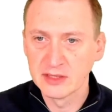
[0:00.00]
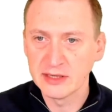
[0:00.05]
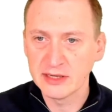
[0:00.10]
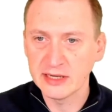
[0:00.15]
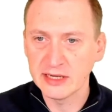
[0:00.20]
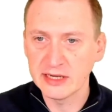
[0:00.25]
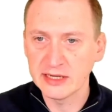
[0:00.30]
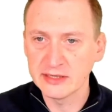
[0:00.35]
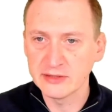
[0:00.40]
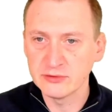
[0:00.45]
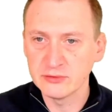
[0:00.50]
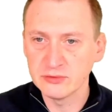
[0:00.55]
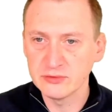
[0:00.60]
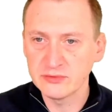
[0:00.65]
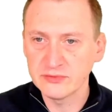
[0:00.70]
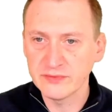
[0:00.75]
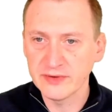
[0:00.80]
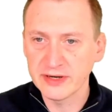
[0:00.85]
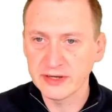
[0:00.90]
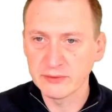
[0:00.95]
and use
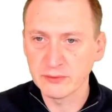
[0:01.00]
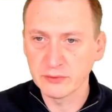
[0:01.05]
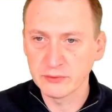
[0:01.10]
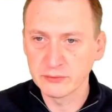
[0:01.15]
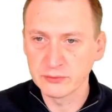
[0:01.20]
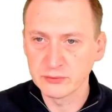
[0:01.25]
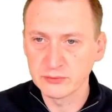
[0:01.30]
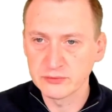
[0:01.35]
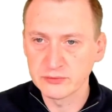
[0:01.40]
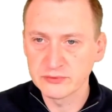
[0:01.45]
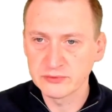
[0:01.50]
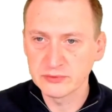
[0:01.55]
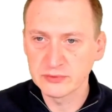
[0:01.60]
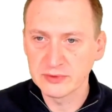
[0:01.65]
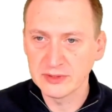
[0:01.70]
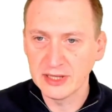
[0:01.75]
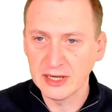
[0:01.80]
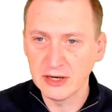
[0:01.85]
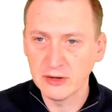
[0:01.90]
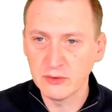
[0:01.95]
firewall rules to
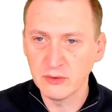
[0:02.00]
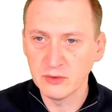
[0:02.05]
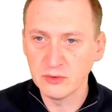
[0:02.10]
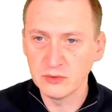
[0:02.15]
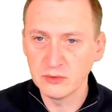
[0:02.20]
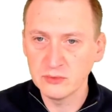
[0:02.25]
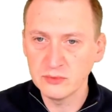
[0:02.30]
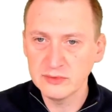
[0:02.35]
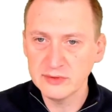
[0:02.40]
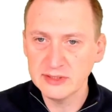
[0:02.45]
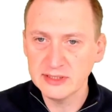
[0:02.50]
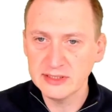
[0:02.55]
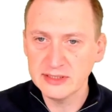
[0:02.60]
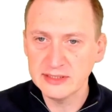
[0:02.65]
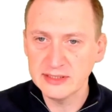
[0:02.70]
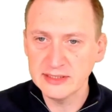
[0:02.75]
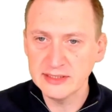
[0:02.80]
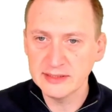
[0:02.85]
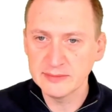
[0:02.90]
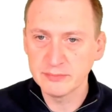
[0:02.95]
allow only
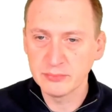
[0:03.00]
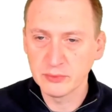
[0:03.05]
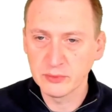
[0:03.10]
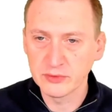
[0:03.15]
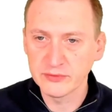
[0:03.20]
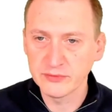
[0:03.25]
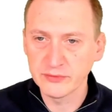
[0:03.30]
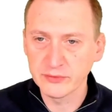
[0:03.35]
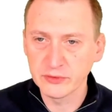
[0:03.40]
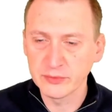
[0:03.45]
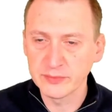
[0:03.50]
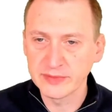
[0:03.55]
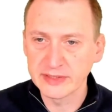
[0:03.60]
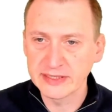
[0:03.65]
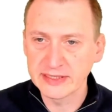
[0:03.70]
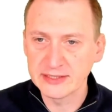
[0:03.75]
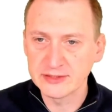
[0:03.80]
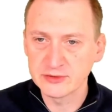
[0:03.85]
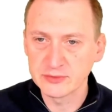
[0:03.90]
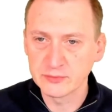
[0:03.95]
needed ports for
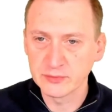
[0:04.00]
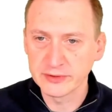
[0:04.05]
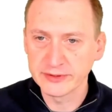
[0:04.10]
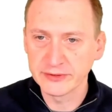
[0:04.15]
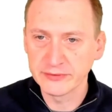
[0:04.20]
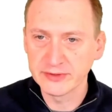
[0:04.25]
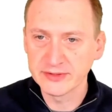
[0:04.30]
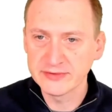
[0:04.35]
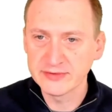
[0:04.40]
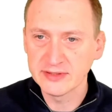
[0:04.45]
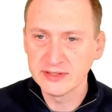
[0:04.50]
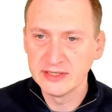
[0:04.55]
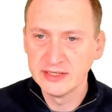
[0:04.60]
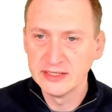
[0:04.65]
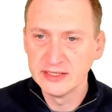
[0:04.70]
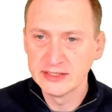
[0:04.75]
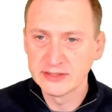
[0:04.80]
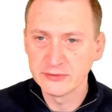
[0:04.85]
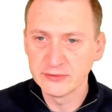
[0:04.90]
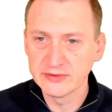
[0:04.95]
communication. Well, there is
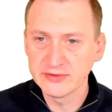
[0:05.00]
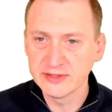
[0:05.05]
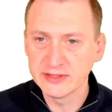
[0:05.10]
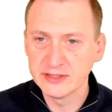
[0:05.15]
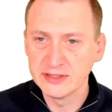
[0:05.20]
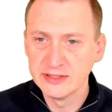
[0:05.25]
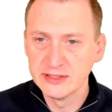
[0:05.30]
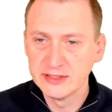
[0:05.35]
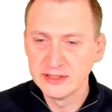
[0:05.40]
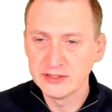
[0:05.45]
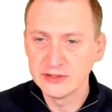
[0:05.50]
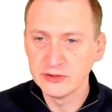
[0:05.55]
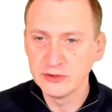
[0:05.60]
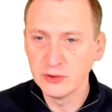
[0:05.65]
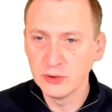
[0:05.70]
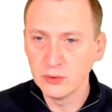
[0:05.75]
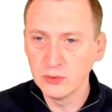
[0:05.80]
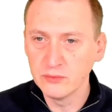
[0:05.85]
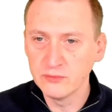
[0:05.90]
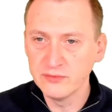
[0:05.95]
a
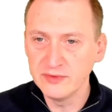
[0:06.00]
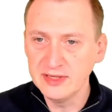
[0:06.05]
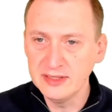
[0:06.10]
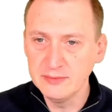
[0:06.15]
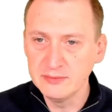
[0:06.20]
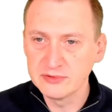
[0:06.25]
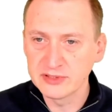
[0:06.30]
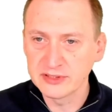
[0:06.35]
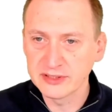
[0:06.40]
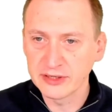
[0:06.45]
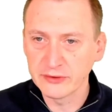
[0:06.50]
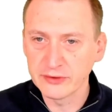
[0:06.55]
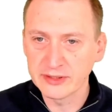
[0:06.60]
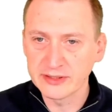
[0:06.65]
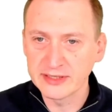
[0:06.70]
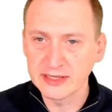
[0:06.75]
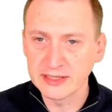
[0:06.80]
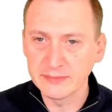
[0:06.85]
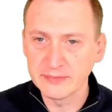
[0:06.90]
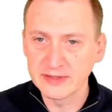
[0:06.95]
no Veeam generic
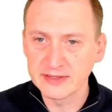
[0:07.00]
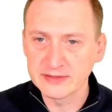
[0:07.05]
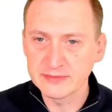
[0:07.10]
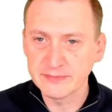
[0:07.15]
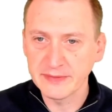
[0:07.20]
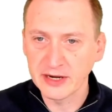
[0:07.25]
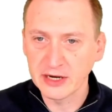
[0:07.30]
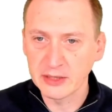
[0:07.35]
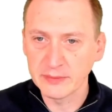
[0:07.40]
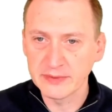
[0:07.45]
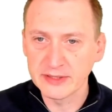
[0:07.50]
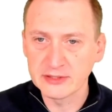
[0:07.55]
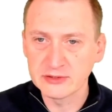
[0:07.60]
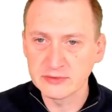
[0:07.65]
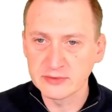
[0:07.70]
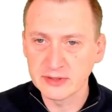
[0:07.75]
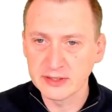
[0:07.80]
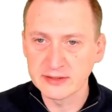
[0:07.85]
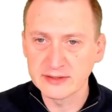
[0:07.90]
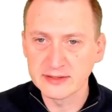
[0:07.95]
database backup
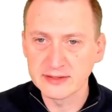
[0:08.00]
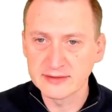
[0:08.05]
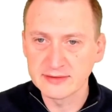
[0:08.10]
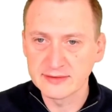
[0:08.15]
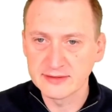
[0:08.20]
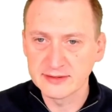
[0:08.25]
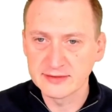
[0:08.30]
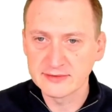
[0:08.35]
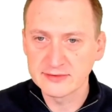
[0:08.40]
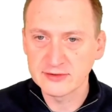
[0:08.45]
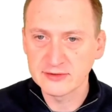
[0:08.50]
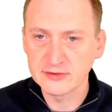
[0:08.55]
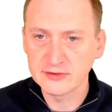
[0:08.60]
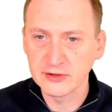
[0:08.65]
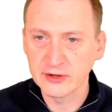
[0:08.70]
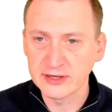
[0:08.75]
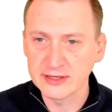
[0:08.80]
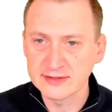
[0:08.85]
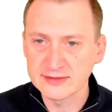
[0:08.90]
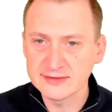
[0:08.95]
agent, right? This does
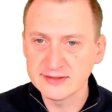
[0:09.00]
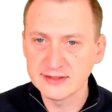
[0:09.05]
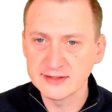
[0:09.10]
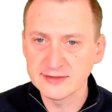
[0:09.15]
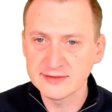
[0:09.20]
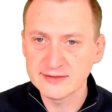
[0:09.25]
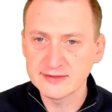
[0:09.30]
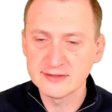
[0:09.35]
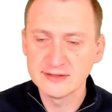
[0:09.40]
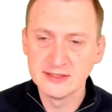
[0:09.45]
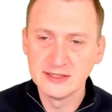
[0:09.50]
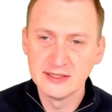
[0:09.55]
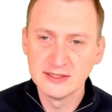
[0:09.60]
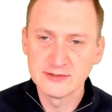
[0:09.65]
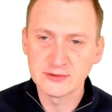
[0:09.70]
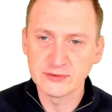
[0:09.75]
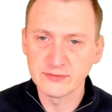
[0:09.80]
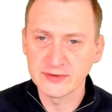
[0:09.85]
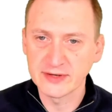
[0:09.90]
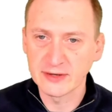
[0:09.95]
not exist.
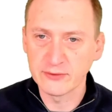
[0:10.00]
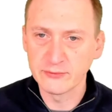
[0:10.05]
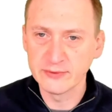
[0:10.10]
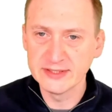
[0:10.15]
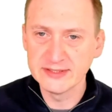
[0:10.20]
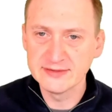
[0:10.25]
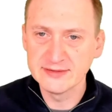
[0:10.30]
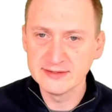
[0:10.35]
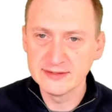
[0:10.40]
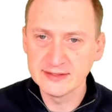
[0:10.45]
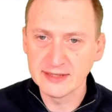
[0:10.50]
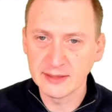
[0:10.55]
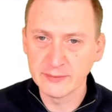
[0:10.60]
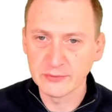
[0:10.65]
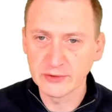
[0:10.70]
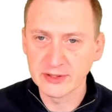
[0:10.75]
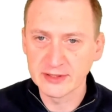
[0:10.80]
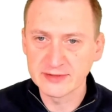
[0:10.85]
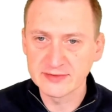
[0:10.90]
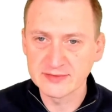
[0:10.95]
So for that reason, I'm
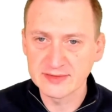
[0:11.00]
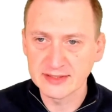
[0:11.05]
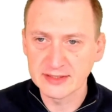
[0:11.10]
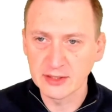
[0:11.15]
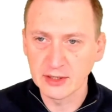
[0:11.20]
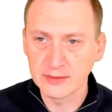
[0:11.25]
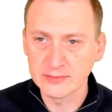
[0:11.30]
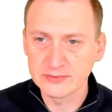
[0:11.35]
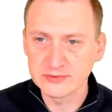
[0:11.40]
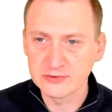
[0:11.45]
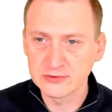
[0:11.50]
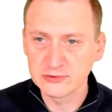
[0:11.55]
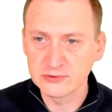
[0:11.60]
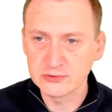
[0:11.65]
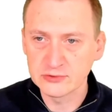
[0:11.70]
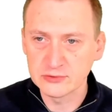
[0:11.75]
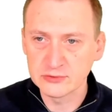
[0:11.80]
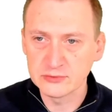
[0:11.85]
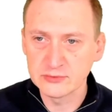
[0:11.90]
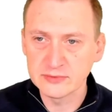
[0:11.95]
gonna say option
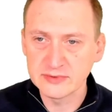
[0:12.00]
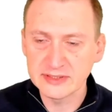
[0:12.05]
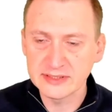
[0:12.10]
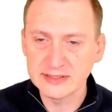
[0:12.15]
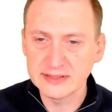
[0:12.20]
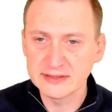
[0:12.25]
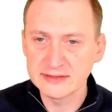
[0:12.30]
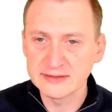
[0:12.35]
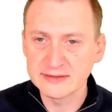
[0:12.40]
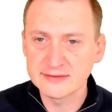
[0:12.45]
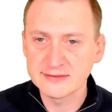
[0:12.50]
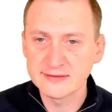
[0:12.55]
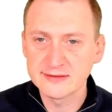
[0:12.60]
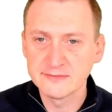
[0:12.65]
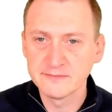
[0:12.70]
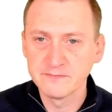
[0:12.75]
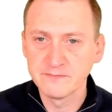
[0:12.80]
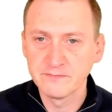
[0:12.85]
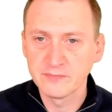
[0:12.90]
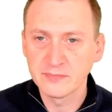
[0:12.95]
two is
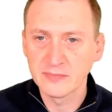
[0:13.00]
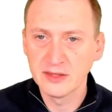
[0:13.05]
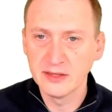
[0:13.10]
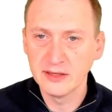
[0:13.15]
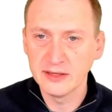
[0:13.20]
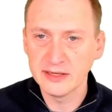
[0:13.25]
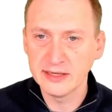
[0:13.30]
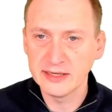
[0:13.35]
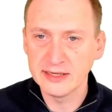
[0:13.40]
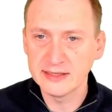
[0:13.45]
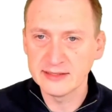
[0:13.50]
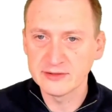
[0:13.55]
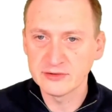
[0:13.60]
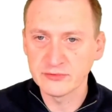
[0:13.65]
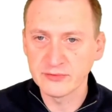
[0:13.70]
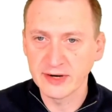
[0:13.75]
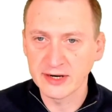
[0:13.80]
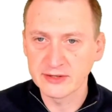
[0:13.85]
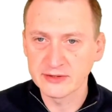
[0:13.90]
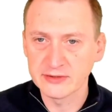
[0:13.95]
a
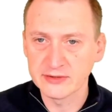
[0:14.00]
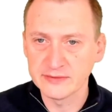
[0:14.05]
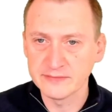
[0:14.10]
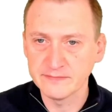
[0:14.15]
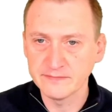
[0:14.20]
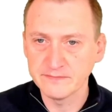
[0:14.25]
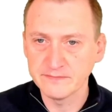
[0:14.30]
distractor.